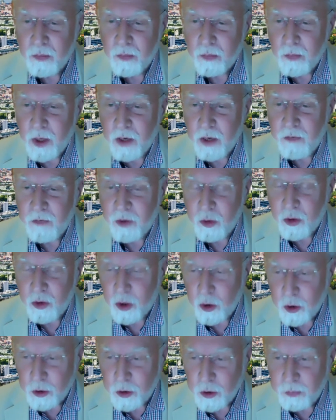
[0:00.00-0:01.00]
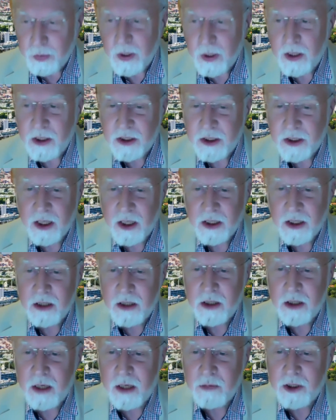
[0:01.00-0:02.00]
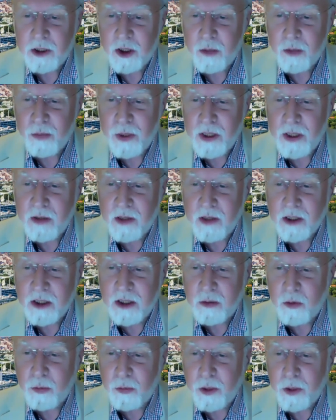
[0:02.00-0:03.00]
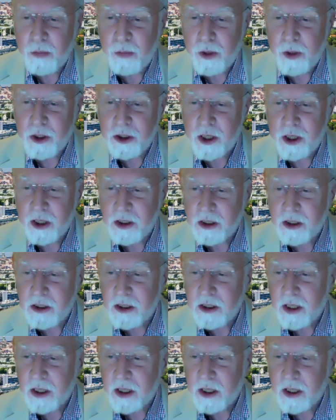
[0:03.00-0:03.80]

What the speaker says: If you could please take the time to complete this, it will be appreciated.